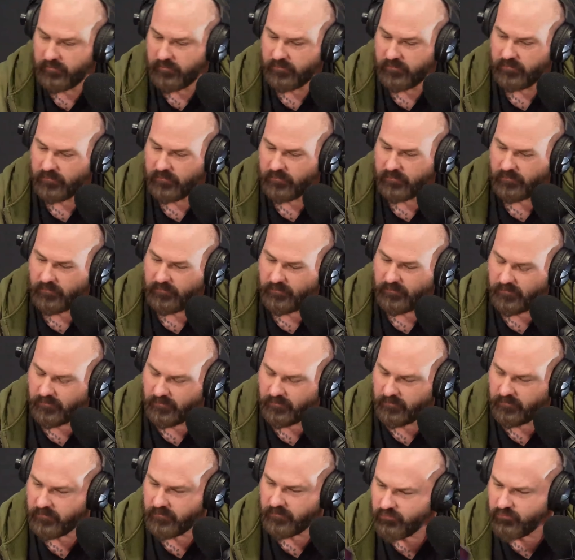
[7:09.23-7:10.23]

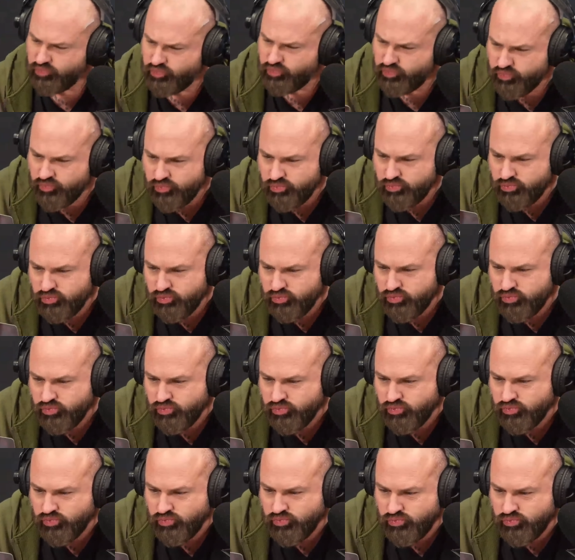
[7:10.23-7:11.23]

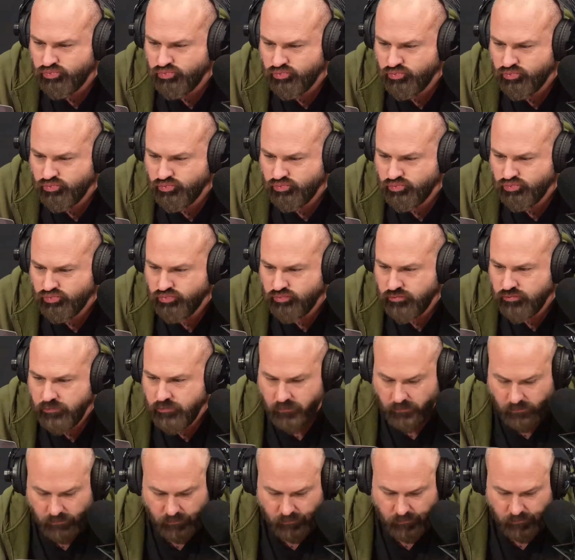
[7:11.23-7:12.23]

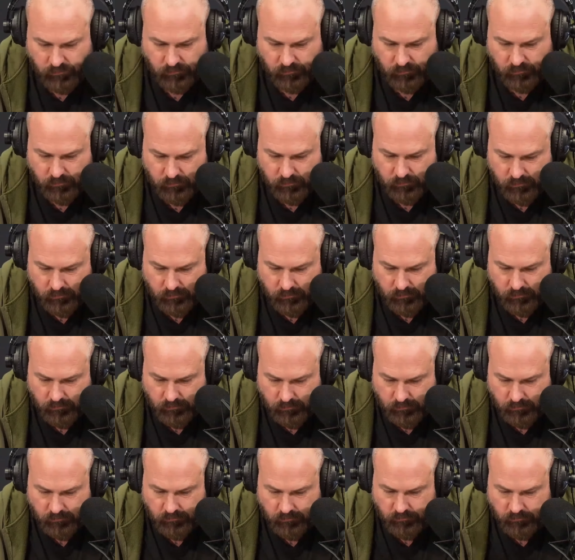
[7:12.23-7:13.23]

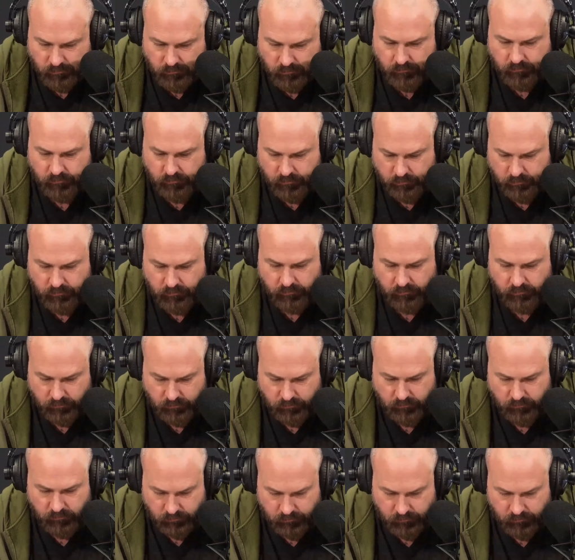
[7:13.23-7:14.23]

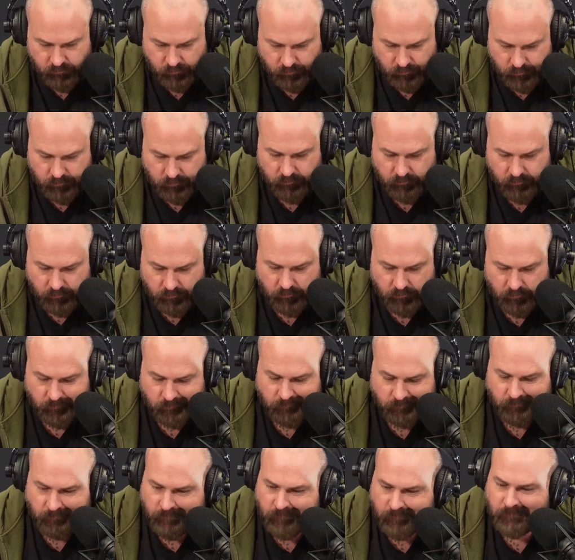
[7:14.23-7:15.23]

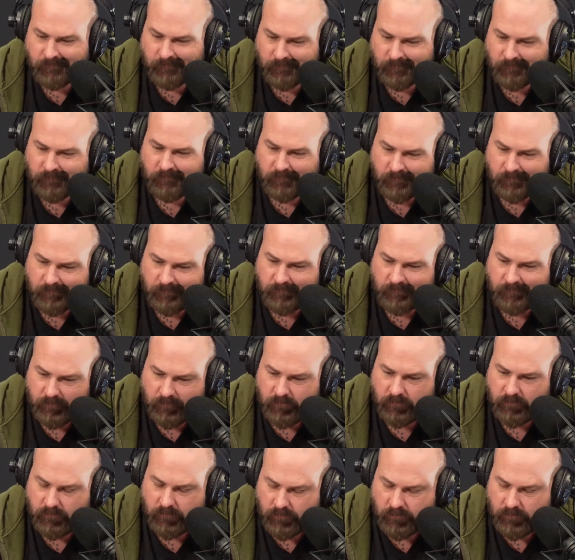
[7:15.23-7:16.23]

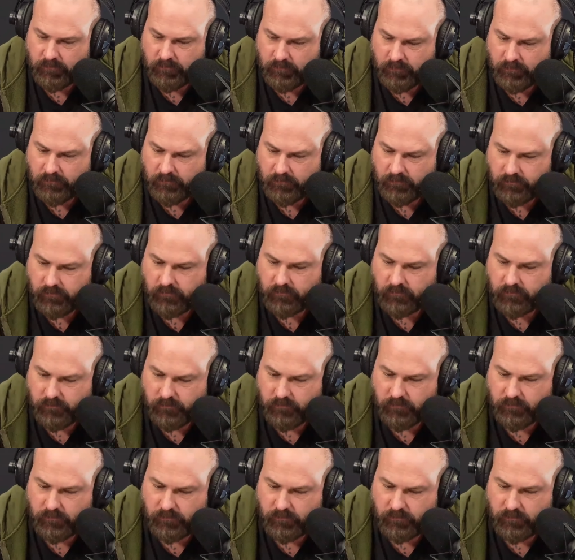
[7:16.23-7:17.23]
(not speaking)